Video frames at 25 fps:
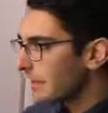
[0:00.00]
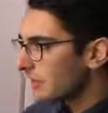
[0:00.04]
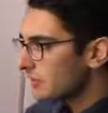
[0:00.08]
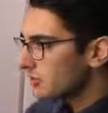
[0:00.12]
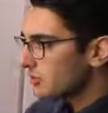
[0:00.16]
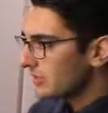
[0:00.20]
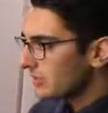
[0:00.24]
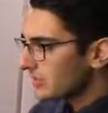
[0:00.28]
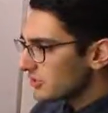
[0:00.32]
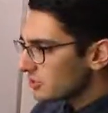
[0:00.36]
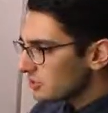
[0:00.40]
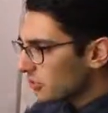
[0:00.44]

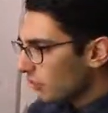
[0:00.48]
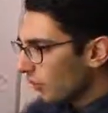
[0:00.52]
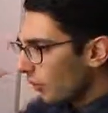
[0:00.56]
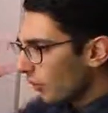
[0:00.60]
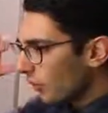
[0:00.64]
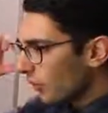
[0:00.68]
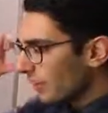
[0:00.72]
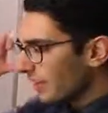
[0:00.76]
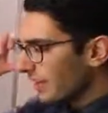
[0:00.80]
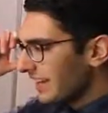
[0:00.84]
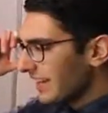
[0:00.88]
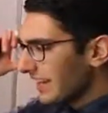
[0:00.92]
So at its
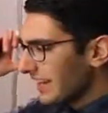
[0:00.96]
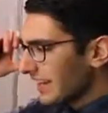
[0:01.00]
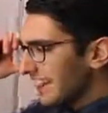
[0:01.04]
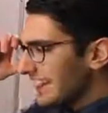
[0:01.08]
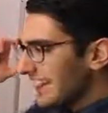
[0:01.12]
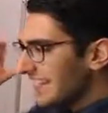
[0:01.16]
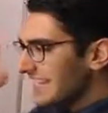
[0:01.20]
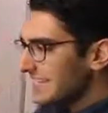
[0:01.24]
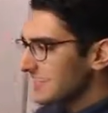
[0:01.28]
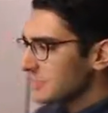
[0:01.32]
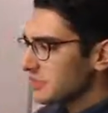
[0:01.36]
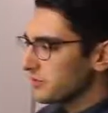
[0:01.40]
core,
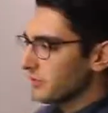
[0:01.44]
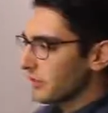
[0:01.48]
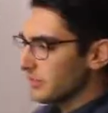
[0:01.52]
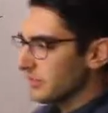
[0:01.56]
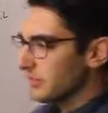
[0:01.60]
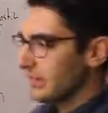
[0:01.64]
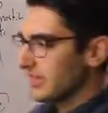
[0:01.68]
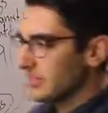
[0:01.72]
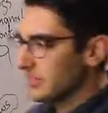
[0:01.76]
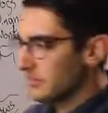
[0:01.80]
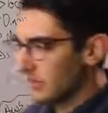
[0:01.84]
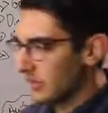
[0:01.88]
this is
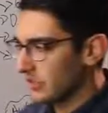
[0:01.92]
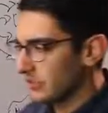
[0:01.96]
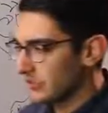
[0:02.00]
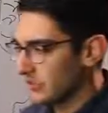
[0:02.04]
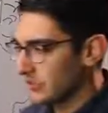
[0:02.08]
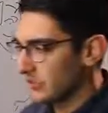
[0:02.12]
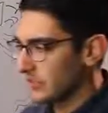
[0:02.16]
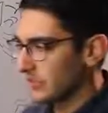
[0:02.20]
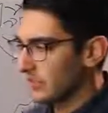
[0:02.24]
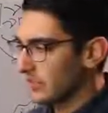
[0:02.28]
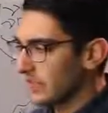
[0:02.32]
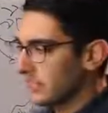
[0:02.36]
what makes Vault
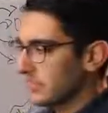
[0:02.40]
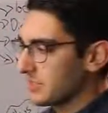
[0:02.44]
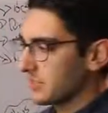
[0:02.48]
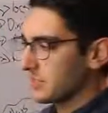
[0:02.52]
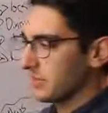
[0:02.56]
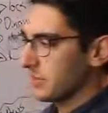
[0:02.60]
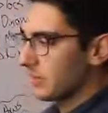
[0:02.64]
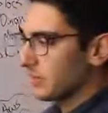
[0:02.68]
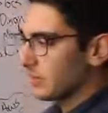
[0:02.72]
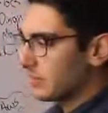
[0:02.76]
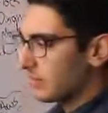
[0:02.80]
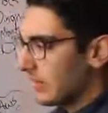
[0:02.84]
so
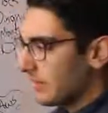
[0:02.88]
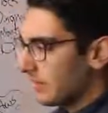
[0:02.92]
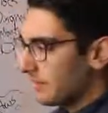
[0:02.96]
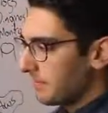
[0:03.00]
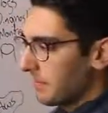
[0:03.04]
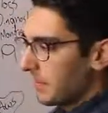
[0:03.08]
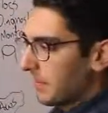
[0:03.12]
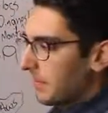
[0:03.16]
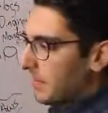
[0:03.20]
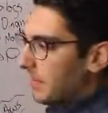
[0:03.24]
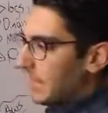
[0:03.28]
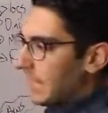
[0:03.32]
flexible, right?
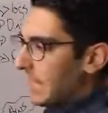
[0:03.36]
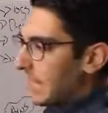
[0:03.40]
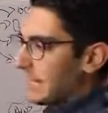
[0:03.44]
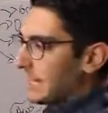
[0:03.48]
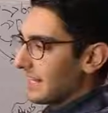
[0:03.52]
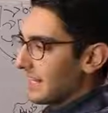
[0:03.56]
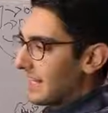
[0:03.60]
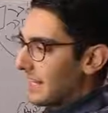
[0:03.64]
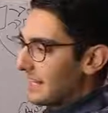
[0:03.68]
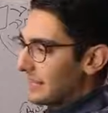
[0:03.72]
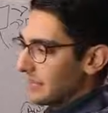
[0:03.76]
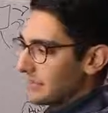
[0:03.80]
It
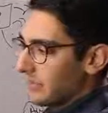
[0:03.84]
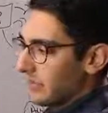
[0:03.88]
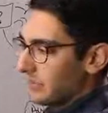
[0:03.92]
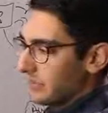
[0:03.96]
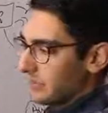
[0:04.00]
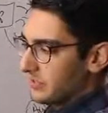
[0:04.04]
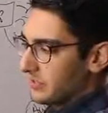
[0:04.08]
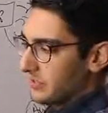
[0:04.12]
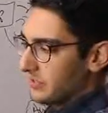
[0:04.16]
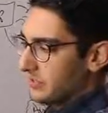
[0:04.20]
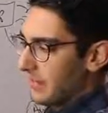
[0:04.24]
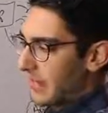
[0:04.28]
allows
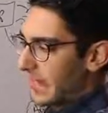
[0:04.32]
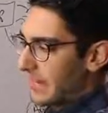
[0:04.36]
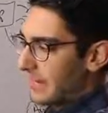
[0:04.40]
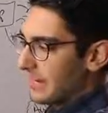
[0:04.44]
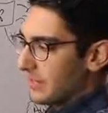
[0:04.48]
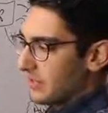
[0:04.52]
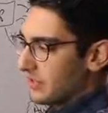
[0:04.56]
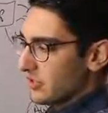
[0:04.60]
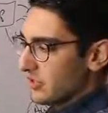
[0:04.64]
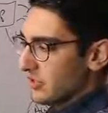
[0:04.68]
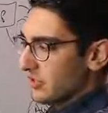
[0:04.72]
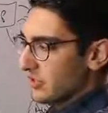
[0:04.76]
Vault to
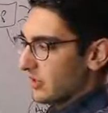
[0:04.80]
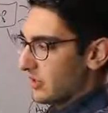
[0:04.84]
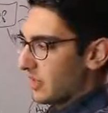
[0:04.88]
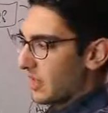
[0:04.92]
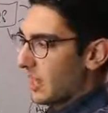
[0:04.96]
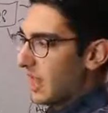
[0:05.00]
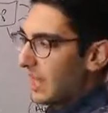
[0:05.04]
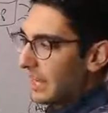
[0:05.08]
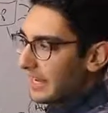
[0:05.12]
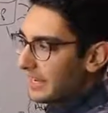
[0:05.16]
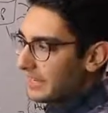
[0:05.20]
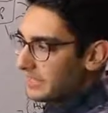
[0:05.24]
manage
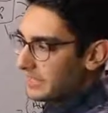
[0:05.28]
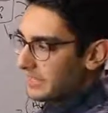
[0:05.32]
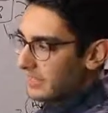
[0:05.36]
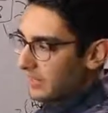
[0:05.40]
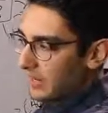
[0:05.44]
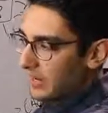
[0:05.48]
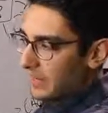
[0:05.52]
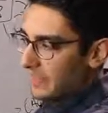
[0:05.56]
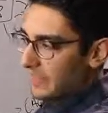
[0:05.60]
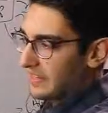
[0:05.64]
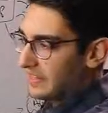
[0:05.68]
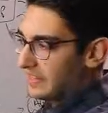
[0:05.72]
clients that
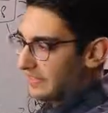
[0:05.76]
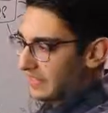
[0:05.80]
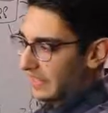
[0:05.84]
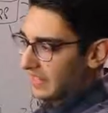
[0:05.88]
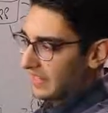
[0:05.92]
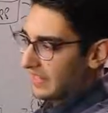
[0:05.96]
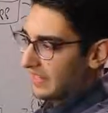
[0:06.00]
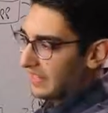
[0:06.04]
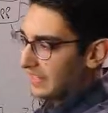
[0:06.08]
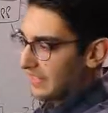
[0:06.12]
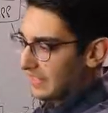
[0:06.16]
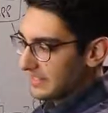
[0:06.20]
are
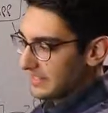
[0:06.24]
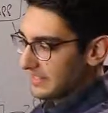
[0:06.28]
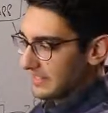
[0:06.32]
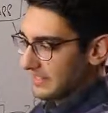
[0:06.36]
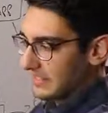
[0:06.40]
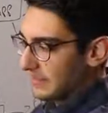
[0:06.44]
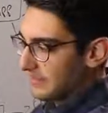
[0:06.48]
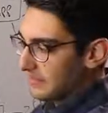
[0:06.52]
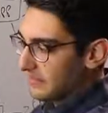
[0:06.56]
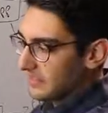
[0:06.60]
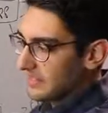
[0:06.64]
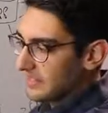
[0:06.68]
authenticating against a
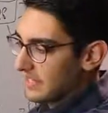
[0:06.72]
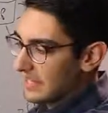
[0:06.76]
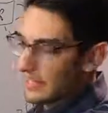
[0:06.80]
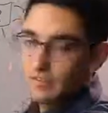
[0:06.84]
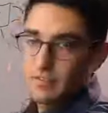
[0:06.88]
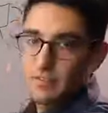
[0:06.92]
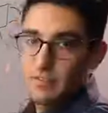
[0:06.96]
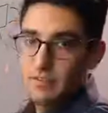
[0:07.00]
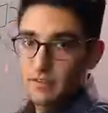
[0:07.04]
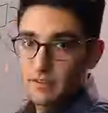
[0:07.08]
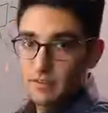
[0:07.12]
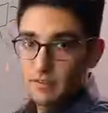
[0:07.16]
different set
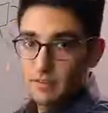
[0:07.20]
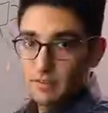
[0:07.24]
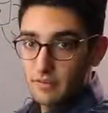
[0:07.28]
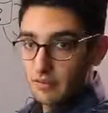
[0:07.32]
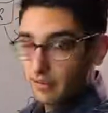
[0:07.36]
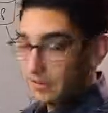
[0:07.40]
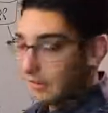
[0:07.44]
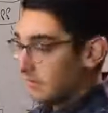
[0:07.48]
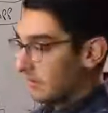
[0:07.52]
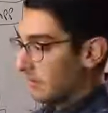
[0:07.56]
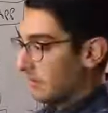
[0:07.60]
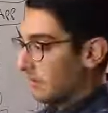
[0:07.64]
of
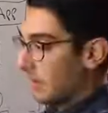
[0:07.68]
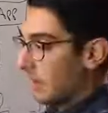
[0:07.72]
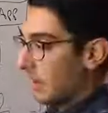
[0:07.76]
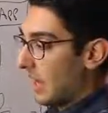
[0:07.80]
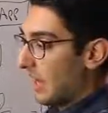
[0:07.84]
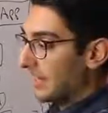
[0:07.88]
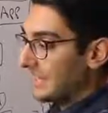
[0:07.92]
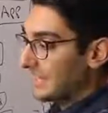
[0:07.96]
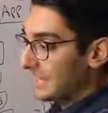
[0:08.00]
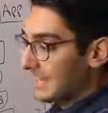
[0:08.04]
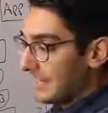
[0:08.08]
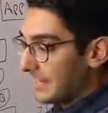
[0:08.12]

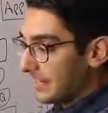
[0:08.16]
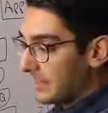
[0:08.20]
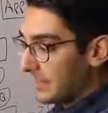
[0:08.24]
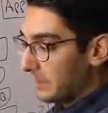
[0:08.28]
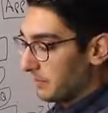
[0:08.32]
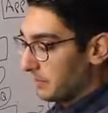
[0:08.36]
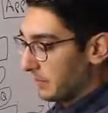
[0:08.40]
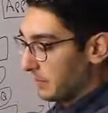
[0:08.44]
identity